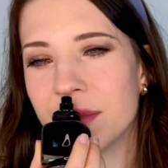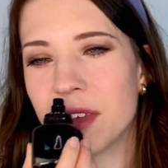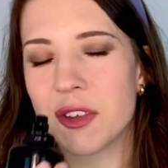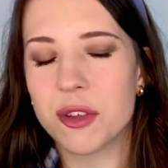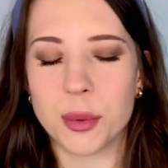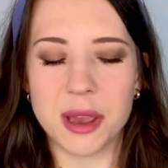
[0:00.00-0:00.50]

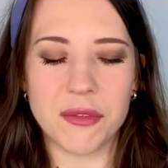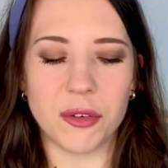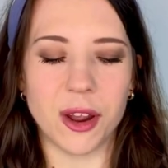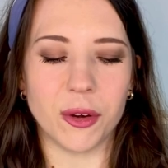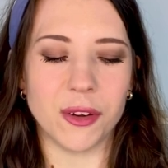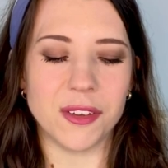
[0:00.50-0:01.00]
sweet
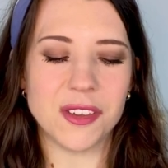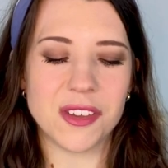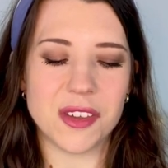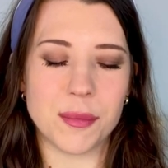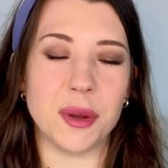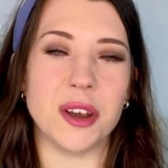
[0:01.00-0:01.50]

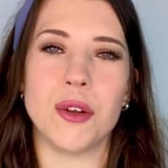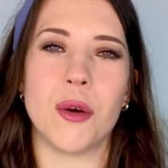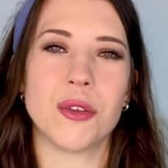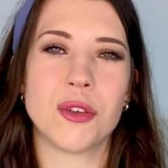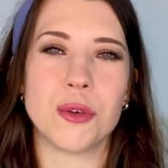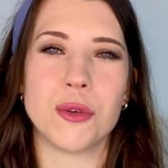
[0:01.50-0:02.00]
fragrance, but
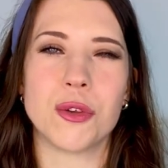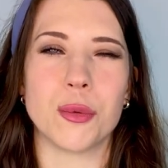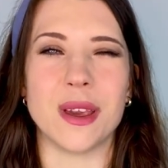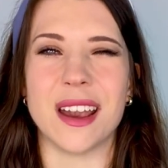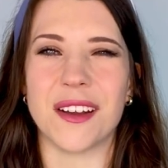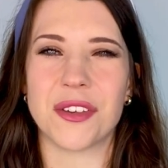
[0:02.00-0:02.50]
not too
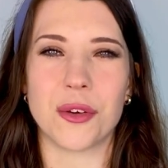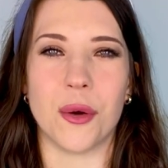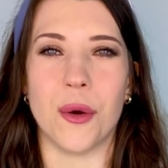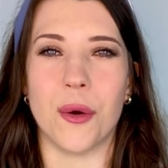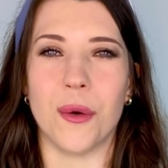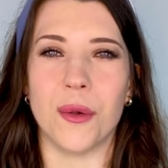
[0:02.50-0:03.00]
sweet at
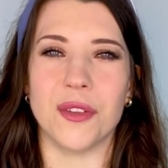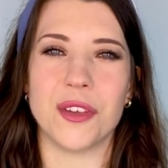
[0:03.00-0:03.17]
all.